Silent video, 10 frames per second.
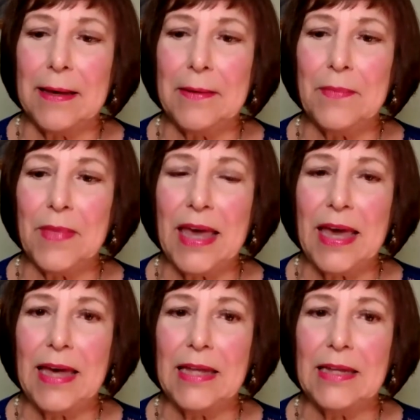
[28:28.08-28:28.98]

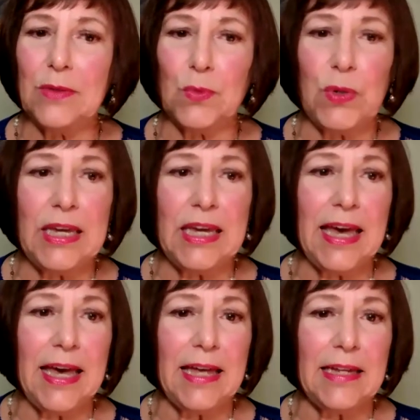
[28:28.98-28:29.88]
And we
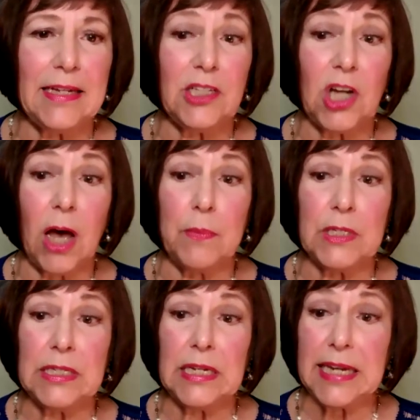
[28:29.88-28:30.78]
had
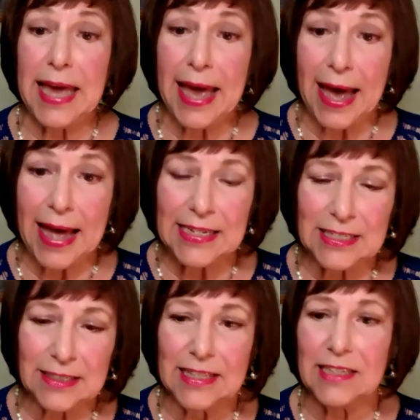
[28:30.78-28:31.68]
adopted a
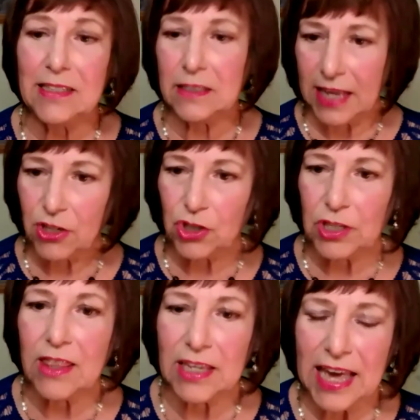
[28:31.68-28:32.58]
cat, and this is
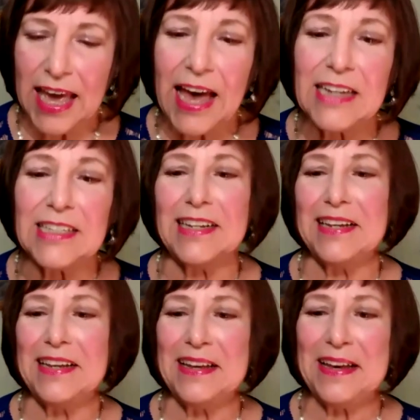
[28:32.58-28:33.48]
actually the cat.
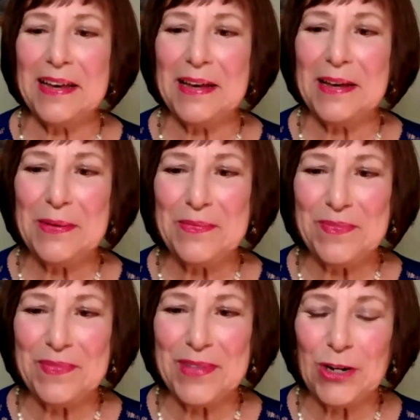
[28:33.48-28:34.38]

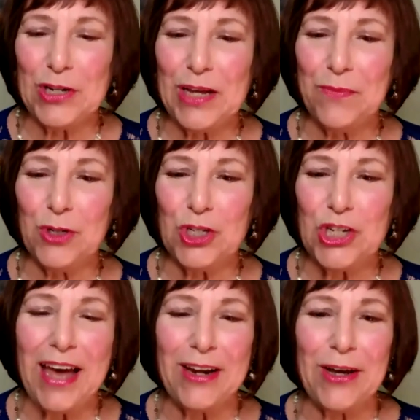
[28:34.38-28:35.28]
Her name was
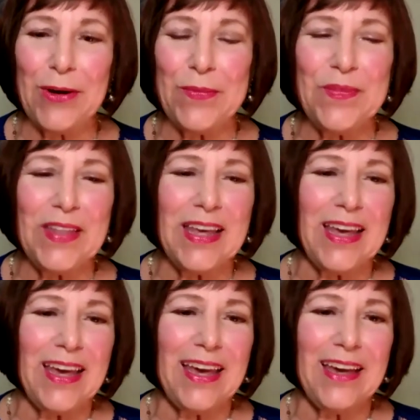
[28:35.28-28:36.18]
Shadow.
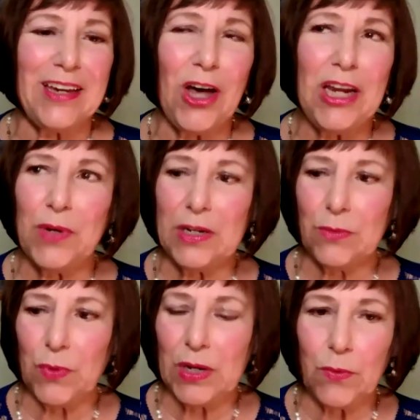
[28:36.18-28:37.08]
Connie
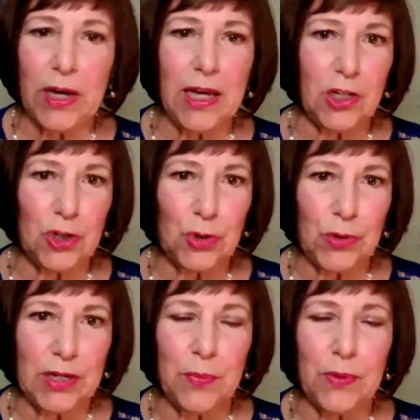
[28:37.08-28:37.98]
went away on a
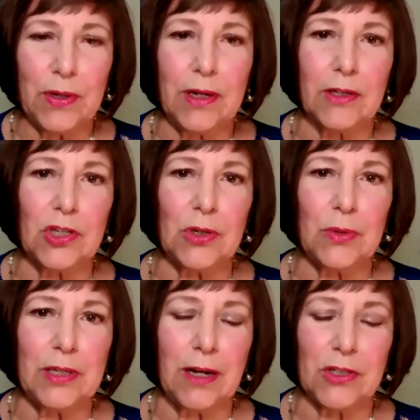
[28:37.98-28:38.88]
trip in
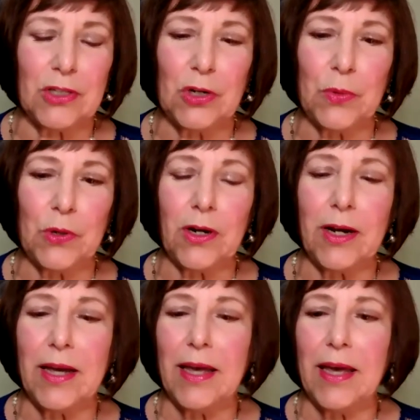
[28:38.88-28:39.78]

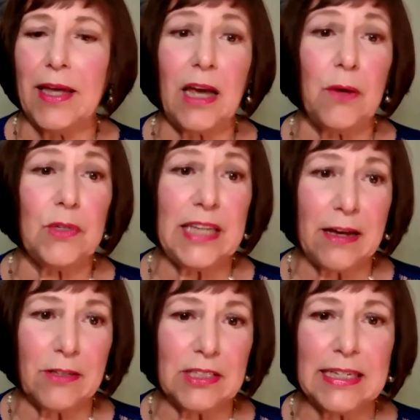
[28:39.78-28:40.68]
October, and I
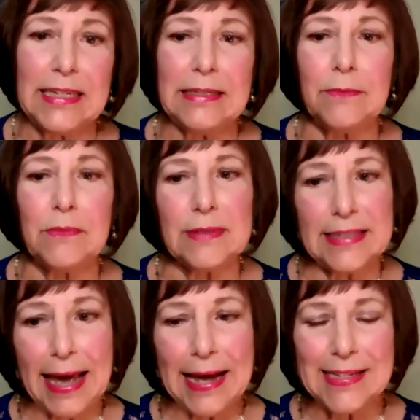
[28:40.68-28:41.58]
was house sitting and
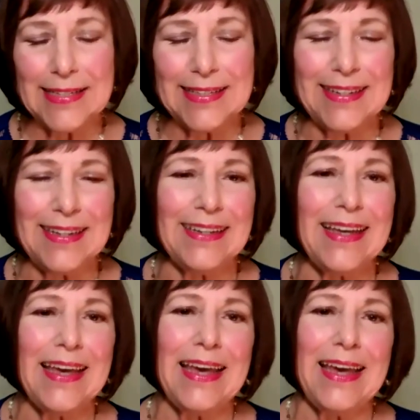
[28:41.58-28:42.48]
cat
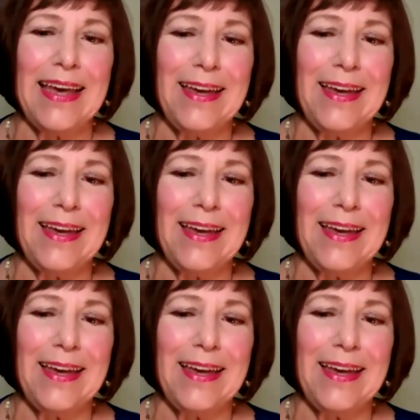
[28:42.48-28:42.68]
sitting.